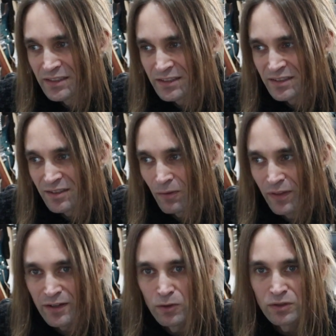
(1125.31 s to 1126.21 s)
they didn't
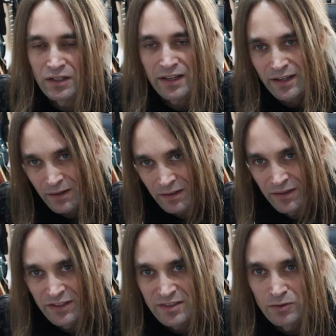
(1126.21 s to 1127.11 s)
sound that good like
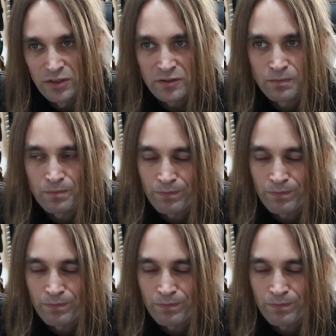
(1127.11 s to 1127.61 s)
in this unit.